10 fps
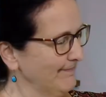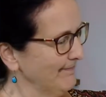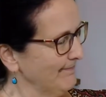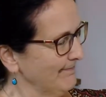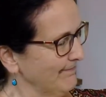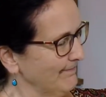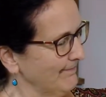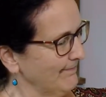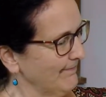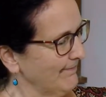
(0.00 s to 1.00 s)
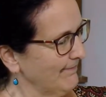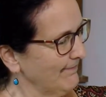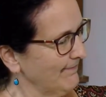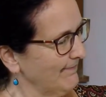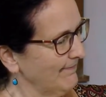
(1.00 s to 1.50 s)

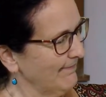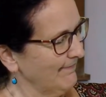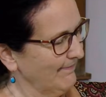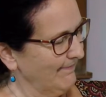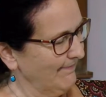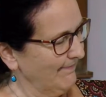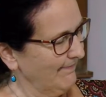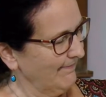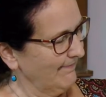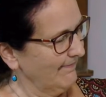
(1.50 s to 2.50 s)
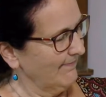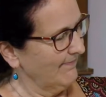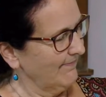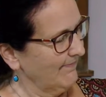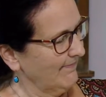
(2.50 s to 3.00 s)

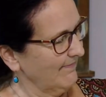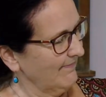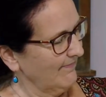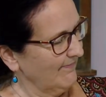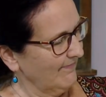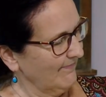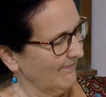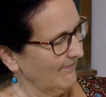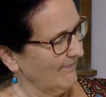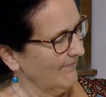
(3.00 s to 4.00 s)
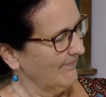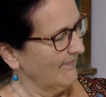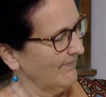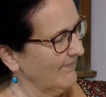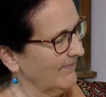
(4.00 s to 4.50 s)

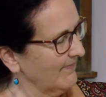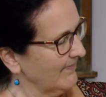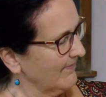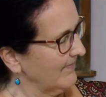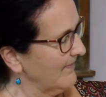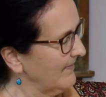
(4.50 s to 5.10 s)
Nothing is said.